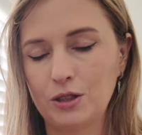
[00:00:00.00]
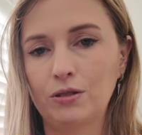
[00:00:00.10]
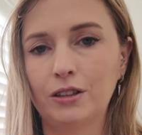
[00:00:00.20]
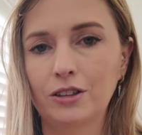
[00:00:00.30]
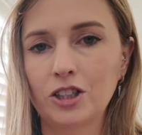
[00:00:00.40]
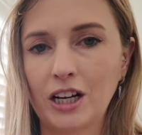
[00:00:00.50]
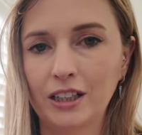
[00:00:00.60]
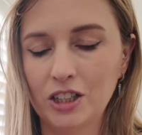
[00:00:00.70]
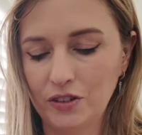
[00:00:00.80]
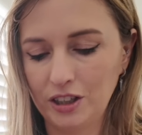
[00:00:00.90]
I do a lot of these
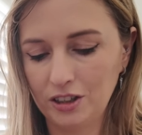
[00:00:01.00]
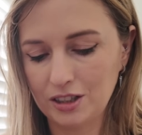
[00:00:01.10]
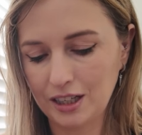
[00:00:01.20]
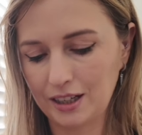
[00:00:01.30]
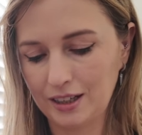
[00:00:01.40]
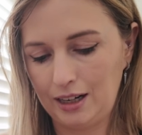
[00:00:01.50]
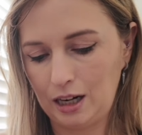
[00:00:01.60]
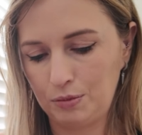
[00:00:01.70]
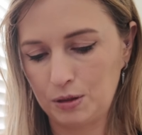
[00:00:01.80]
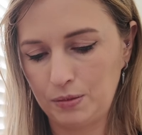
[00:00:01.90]
challenge videos. Like it
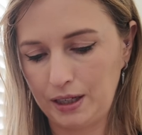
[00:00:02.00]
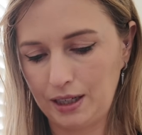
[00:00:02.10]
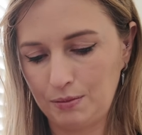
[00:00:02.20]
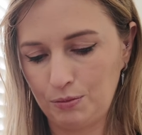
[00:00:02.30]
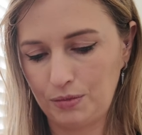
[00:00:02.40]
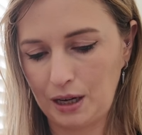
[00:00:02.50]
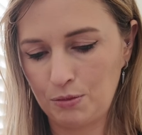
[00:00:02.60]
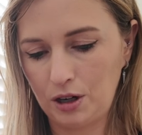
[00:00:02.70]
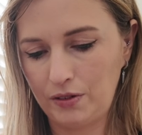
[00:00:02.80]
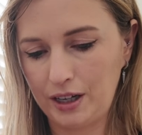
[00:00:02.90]
helps me get
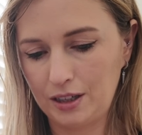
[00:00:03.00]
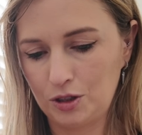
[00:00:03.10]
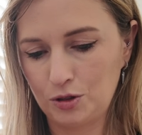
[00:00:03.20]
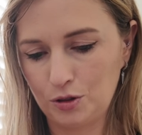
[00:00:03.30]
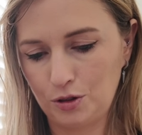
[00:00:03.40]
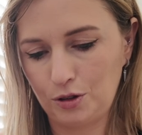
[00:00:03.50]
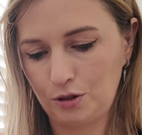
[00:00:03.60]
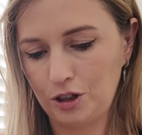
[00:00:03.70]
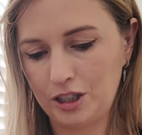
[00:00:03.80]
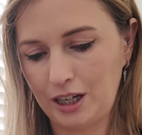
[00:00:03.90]
motivated to
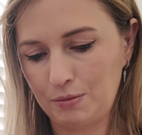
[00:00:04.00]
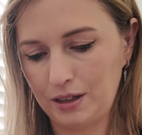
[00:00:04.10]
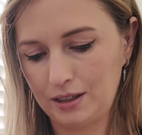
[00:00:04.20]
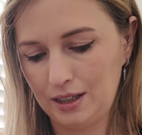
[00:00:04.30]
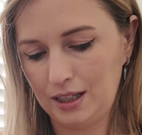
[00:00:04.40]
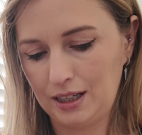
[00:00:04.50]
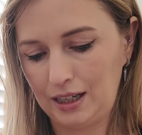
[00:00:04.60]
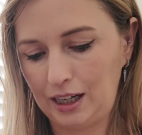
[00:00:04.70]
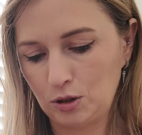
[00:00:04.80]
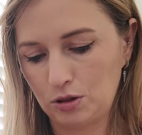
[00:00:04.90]
crochet, but
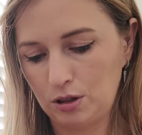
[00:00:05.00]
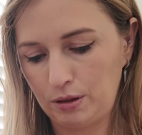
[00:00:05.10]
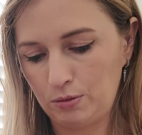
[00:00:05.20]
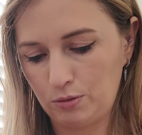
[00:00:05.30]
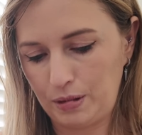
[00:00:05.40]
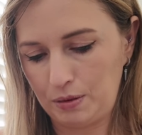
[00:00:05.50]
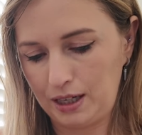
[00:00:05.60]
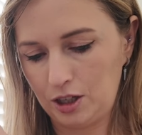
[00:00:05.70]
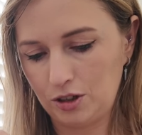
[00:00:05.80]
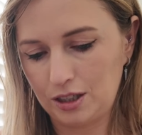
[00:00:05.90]
it's also a bit more maybe
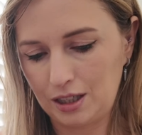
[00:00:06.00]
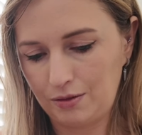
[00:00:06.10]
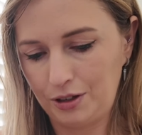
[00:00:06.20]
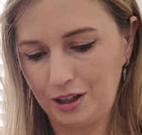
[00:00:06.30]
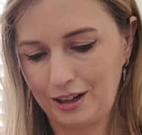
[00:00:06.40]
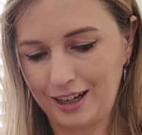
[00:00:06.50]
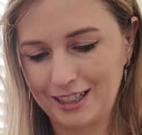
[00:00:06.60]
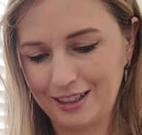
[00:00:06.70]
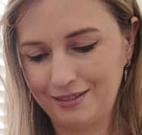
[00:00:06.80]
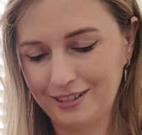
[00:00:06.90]
interesting for you
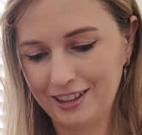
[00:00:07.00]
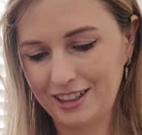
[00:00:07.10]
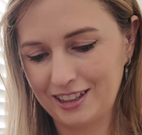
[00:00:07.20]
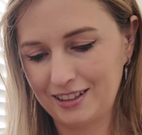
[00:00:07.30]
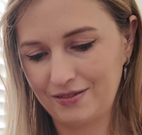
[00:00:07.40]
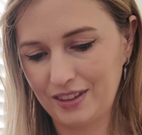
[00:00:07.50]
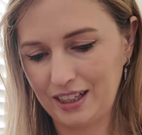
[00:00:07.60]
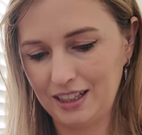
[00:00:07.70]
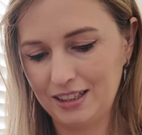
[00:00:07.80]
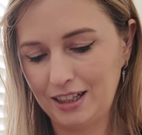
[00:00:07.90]
guys to watch.
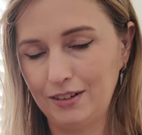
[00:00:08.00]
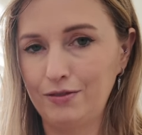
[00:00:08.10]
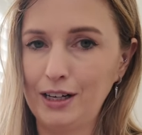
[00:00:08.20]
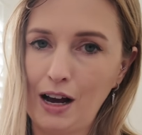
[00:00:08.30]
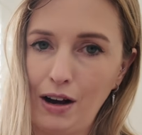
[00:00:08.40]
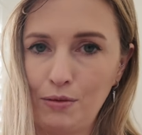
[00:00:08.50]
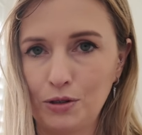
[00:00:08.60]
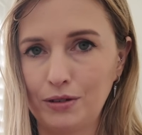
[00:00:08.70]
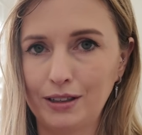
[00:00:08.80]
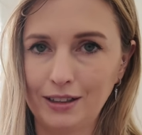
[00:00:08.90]
Instead of, now I'm
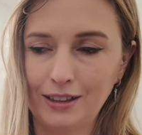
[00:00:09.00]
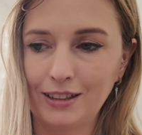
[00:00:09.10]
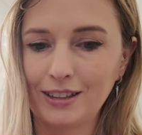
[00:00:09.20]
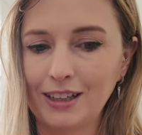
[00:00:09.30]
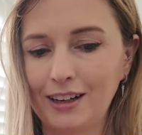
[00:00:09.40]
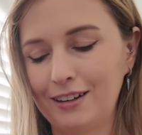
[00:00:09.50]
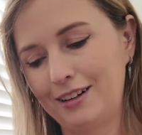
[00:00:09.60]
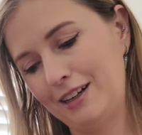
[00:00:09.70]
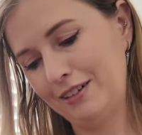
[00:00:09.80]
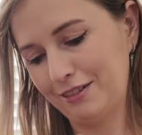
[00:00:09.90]
doing this,
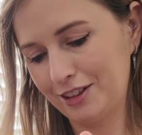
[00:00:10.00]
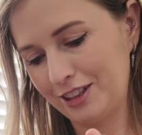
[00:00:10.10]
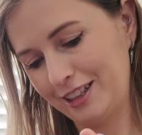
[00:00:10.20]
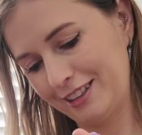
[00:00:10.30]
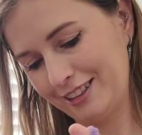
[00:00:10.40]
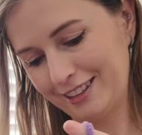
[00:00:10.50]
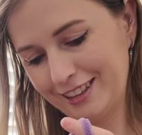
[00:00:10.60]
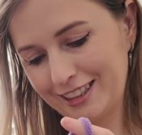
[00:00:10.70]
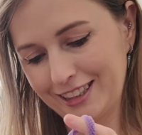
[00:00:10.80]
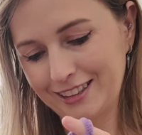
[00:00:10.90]
now I'm crocheting
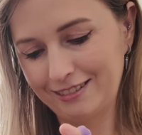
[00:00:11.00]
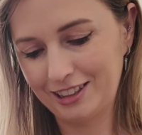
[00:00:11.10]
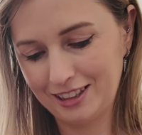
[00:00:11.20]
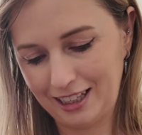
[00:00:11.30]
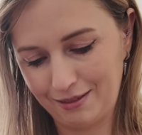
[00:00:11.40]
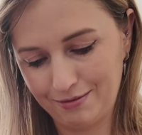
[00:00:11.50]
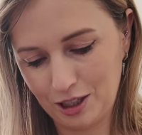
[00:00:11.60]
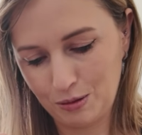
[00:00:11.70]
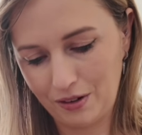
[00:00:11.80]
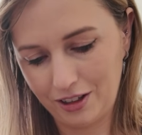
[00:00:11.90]
this, which is like
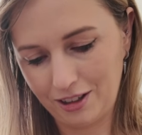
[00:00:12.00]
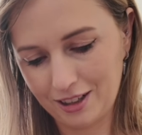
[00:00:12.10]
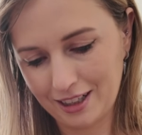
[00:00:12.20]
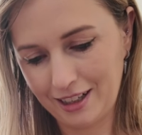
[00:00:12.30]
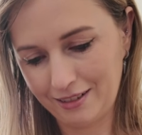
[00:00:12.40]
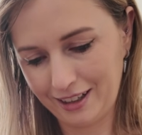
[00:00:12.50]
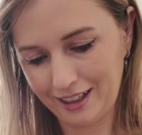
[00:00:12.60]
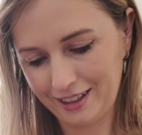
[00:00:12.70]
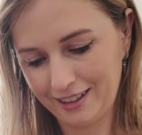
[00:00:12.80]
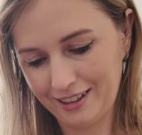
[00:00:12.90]
most of my videos
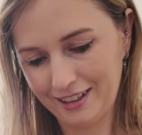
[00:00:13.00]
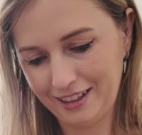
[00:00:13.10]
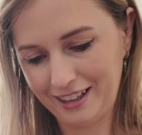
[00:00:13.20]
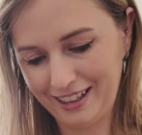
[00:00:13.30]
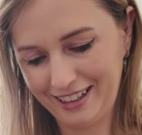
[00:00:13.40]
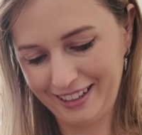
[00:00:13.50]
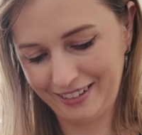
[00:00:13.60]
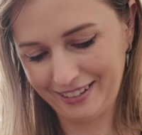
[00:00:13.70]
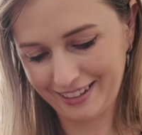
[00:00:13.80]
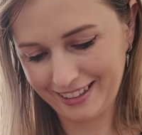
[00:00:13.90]
anyway,
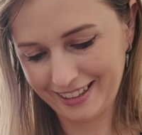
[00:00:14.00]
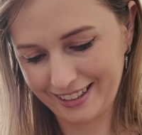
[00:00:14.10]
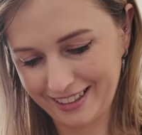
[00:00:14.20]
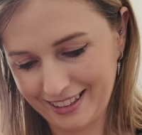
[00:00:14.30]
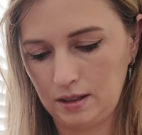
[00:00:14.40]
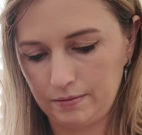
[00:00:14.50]
to be honest.